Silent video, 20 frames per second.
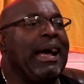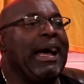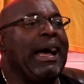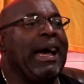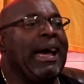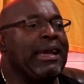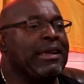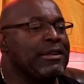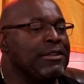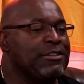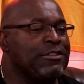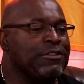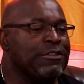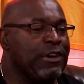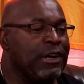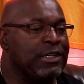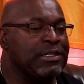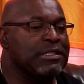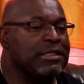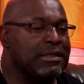I could
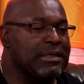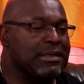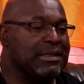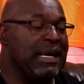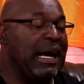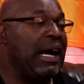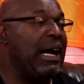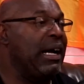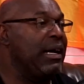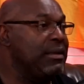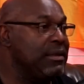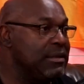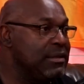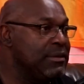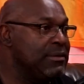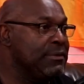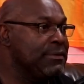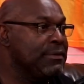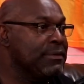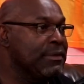trust God
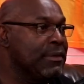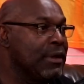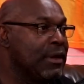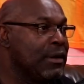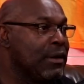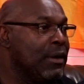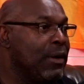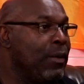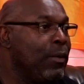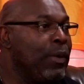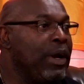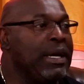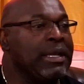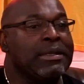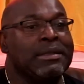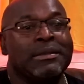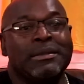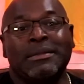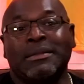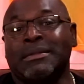
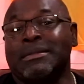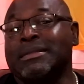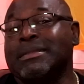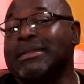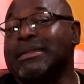when